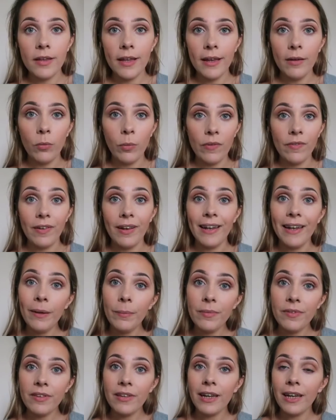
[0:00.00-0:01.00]
Then with
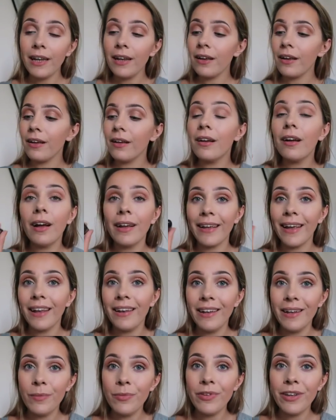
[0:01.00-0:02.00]
lipstick,
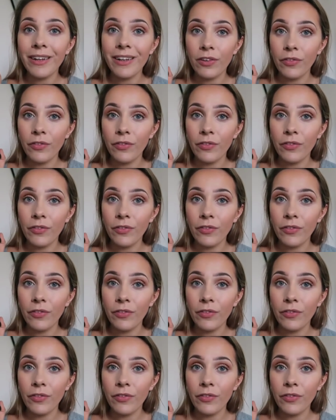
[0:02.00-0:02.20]
again lipstick